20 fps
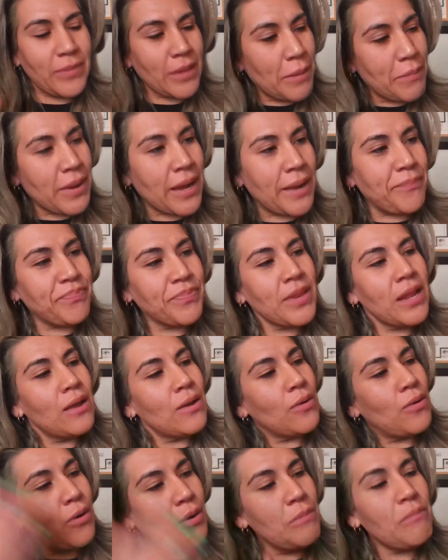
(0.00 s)
But
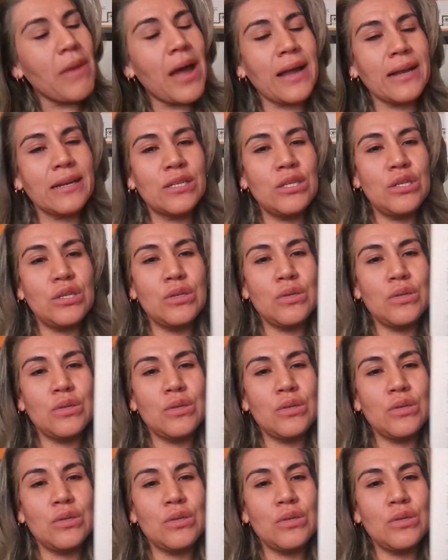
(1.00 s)
going back to